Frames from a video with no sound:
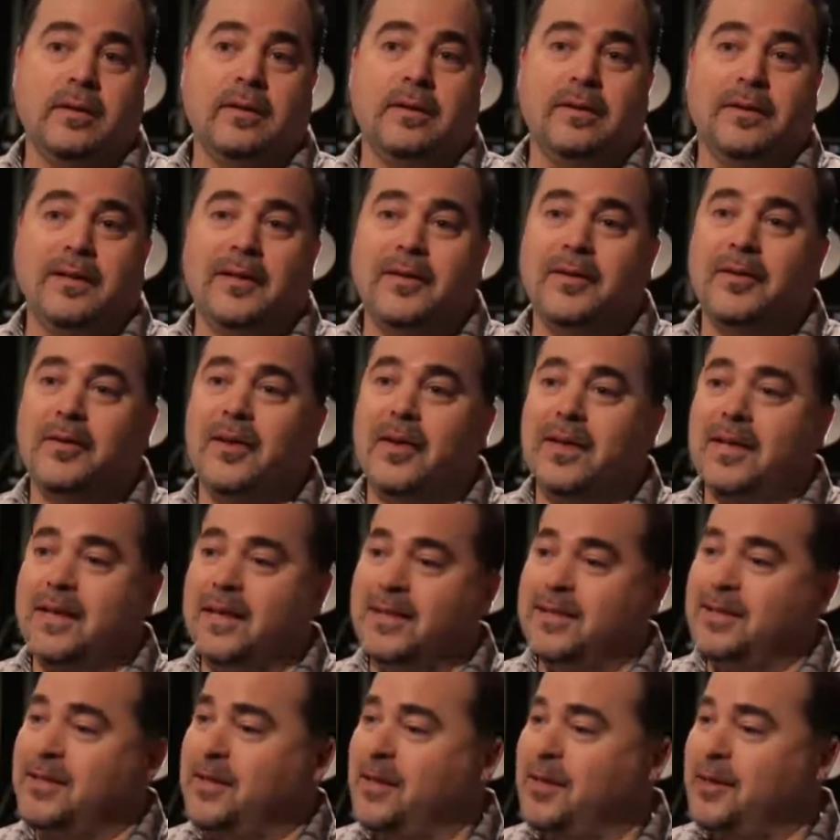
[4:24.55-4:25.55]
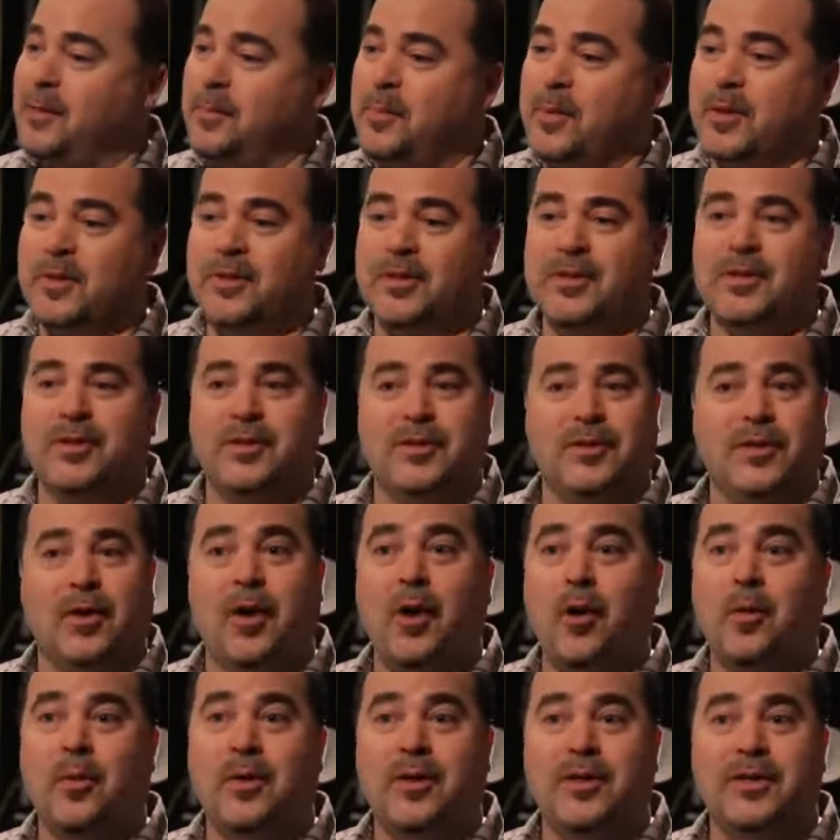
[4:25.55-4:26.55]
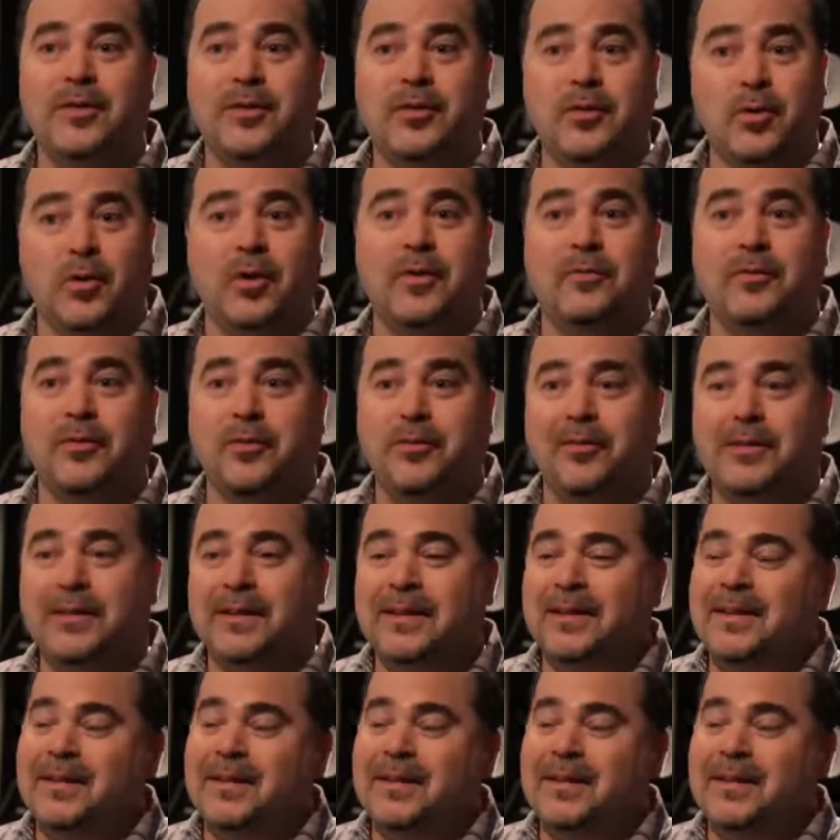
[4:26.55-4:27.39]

You know, I can't say the business is always joyful,